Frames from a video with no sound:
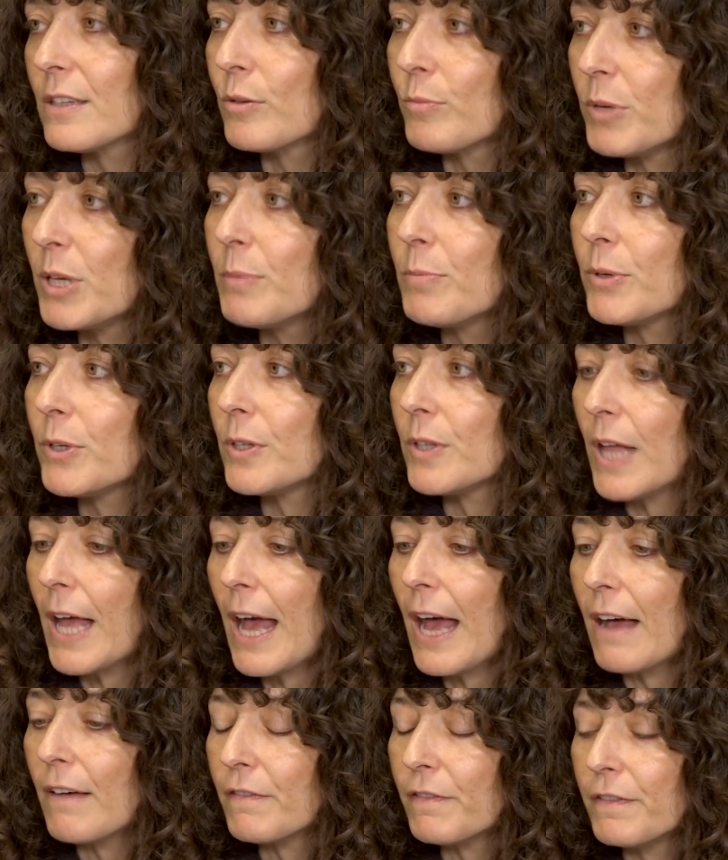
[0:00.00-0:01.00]
So people
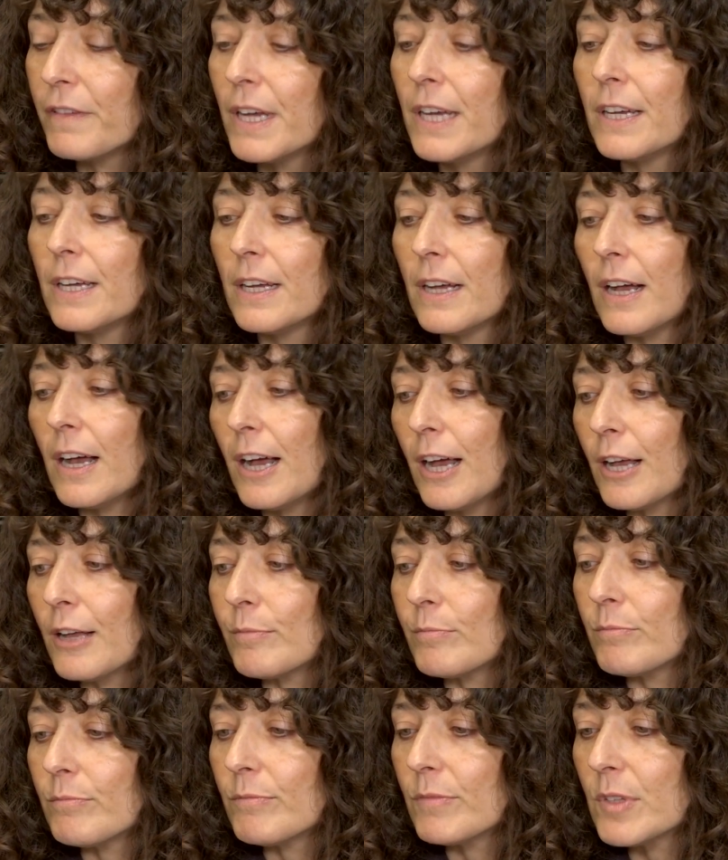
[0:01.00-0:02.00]
have
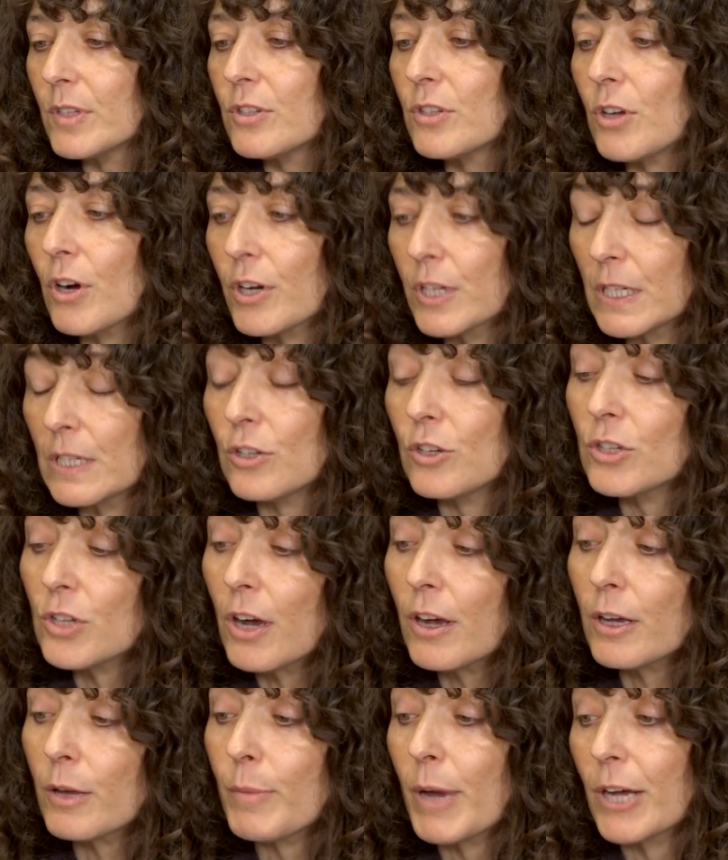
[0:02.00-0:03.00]
started to
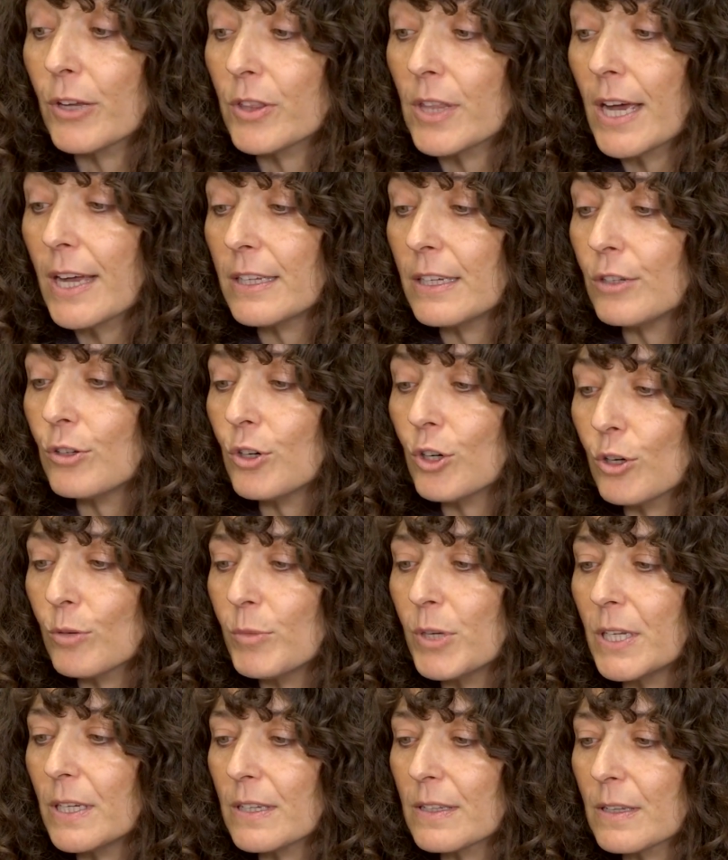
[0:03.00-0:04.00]
talk about that in
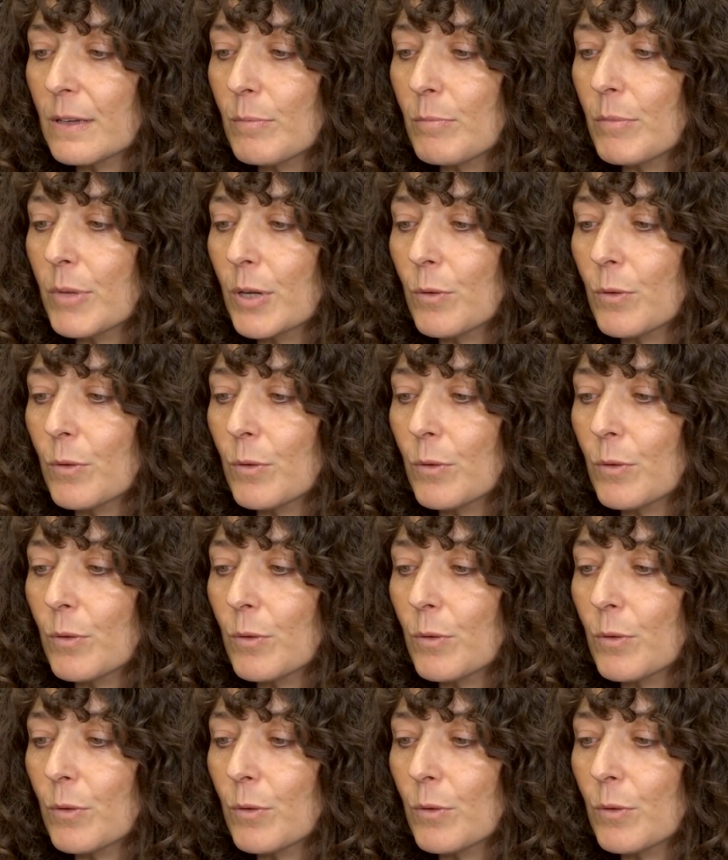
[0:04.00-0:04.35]
urbanism,